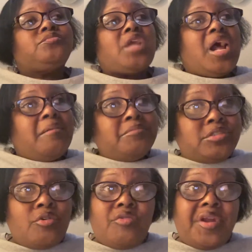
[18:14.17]
I'm
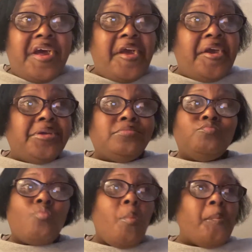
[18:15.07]
so glad
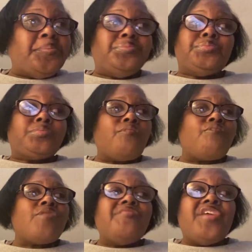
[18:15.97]

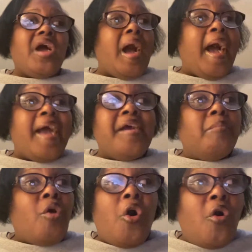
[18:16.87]
that I
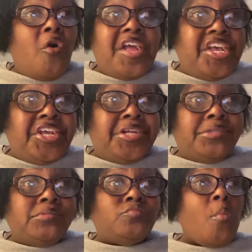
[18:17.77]
am all
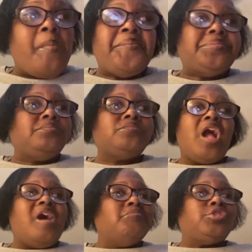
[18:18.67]
in.
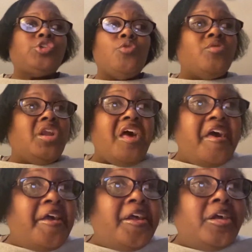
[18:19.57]
I'm so
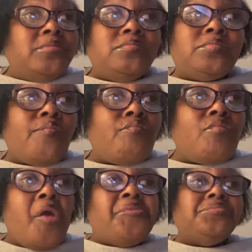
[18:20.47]
glad
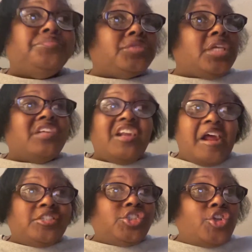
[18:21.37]
that
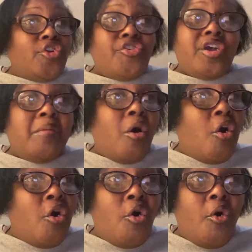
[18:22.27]
I serve him
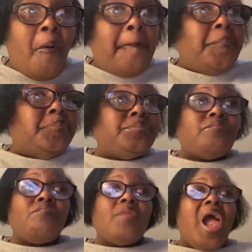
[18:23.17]
all.
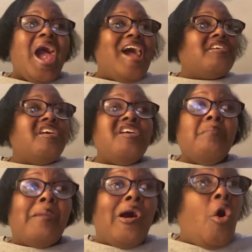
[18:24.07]
I gave him
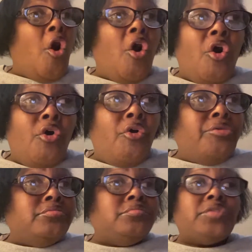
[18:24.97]
my all
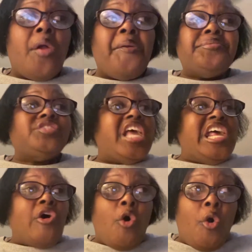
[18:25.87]

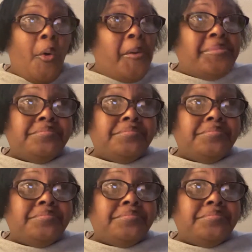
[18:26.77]
and all.